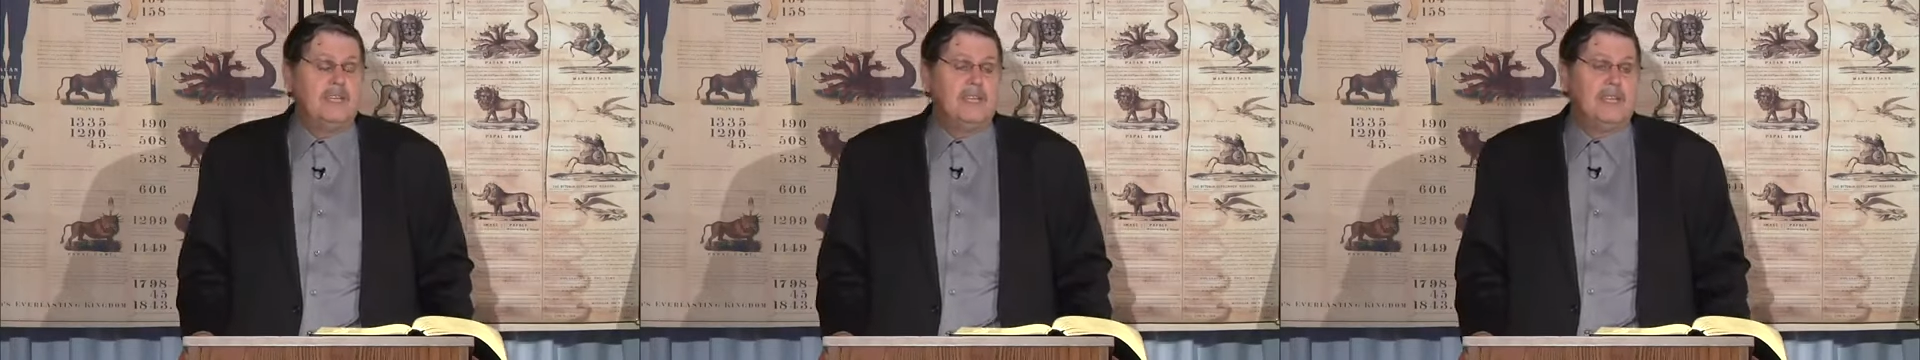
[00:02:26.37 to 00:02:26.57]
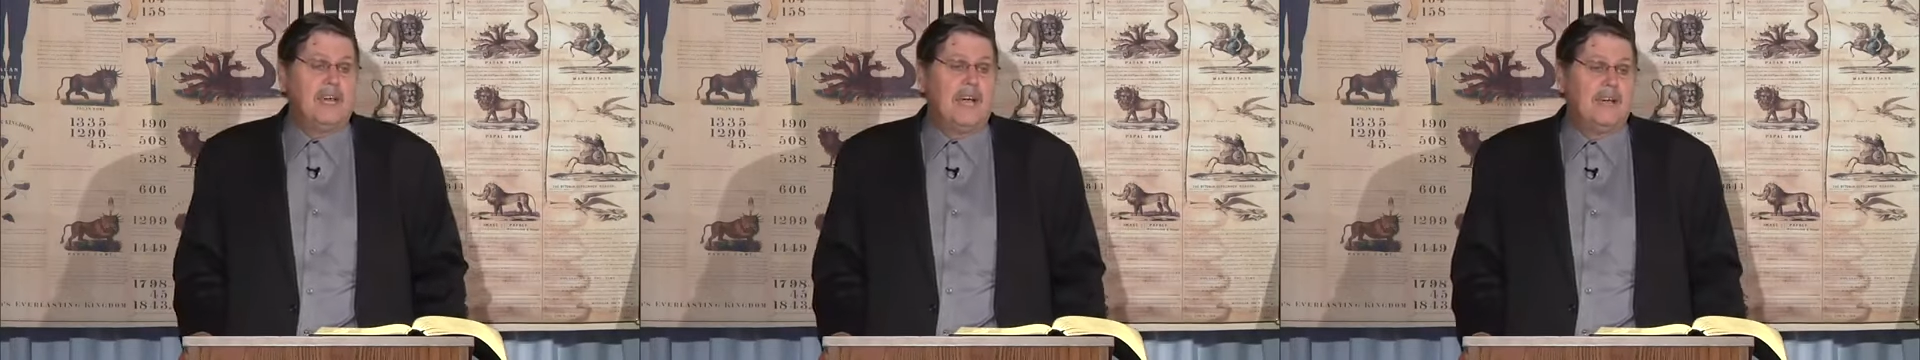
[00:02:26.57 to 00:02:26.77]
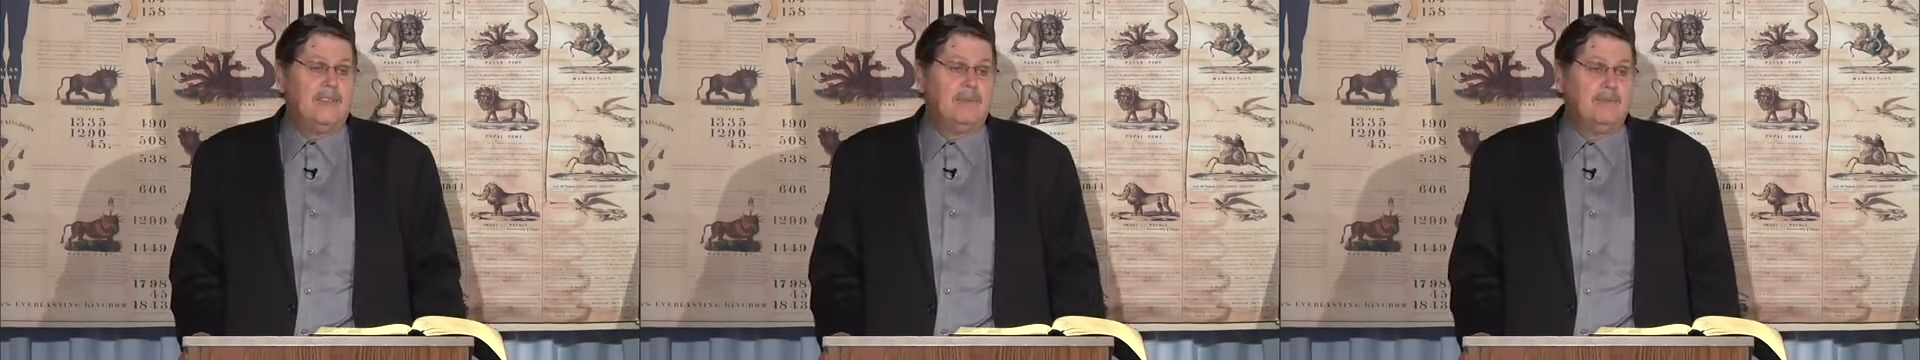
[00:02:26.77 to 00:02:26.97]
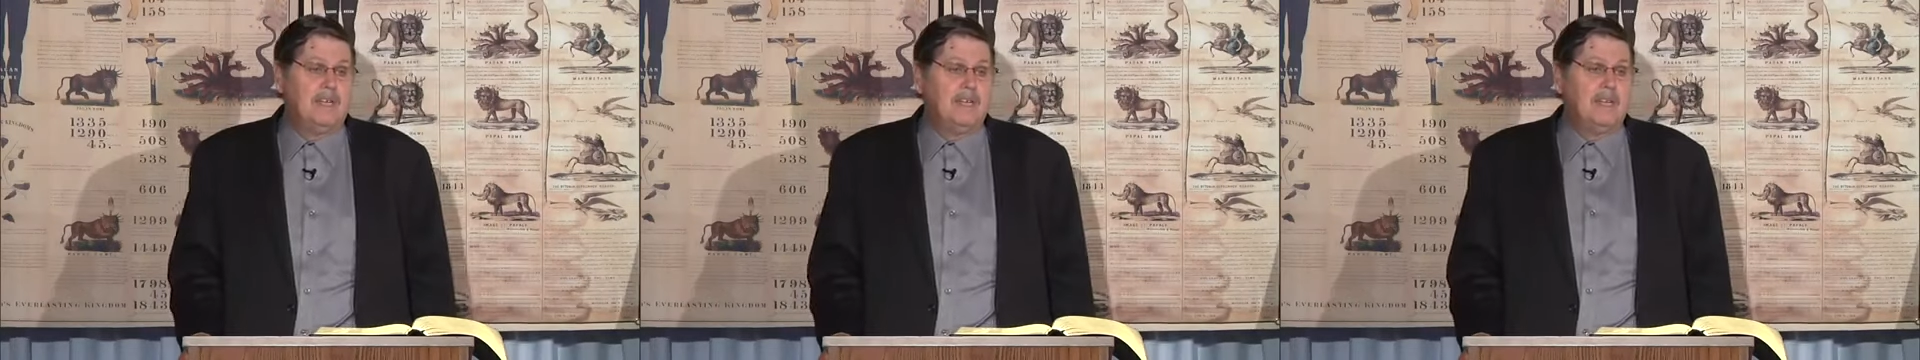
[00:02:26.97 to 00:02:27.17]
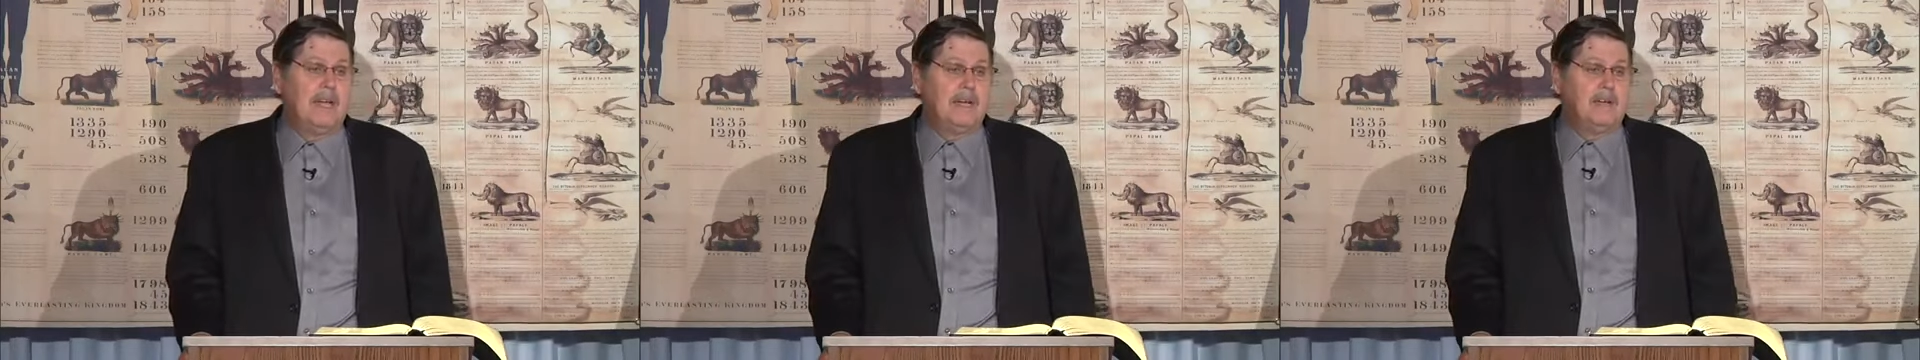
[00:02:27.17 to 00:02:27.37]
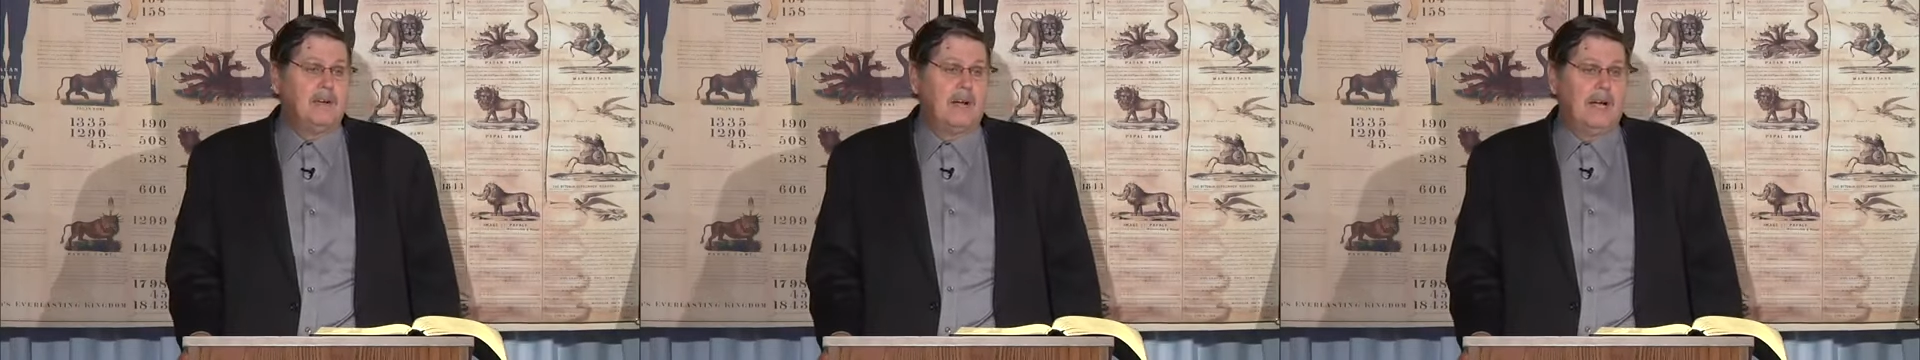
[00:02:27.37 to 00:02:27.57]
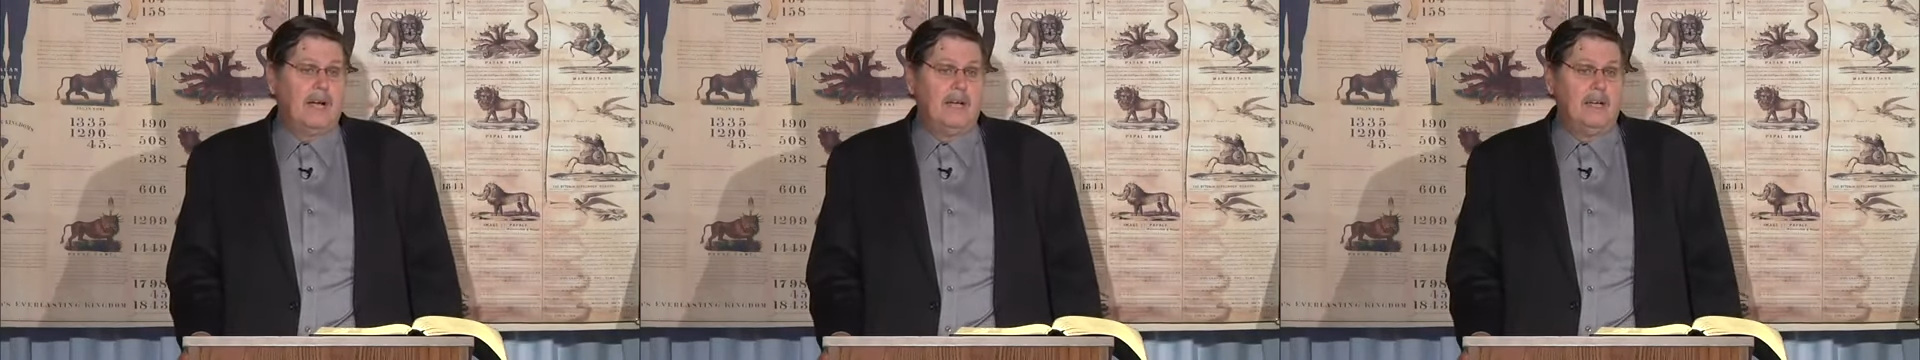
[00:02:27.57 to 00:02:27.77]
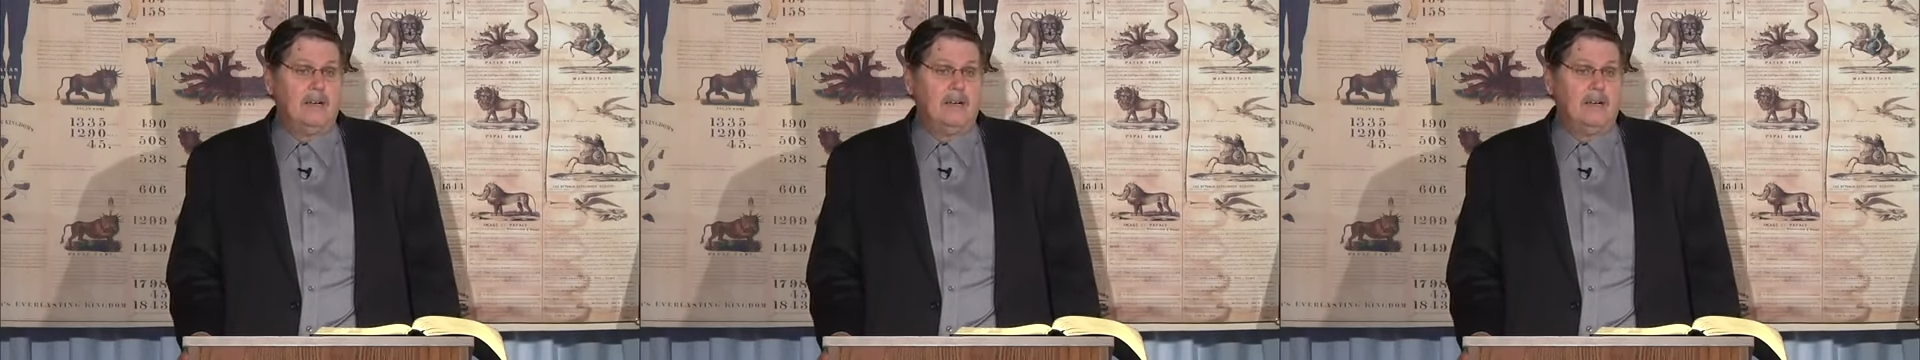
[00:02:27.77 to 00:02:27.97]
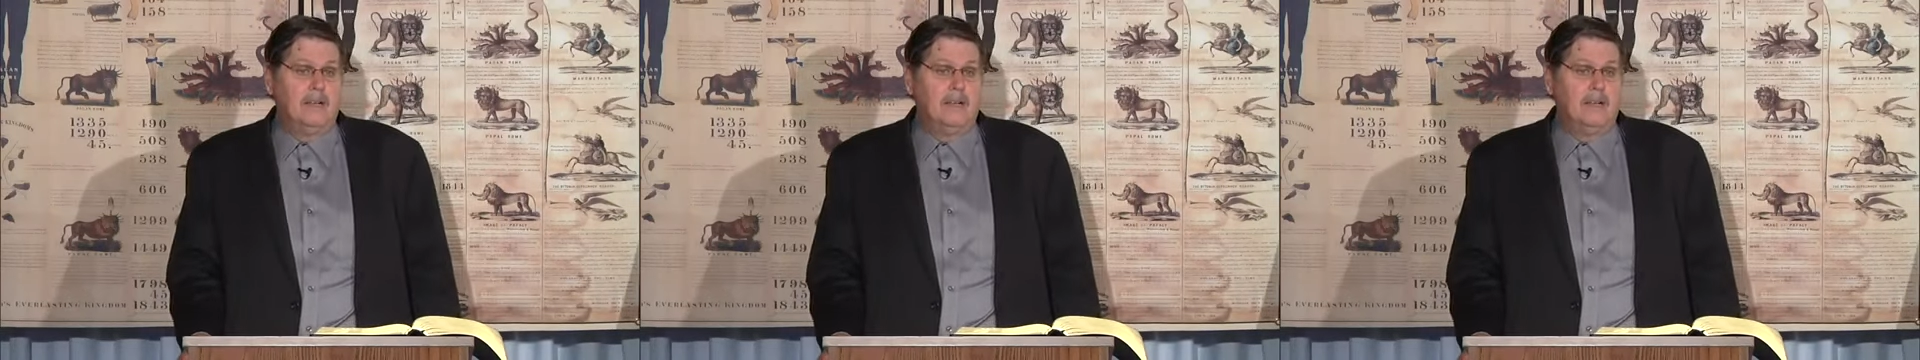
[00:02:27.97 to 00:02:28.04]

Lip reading: deny the midnight cry.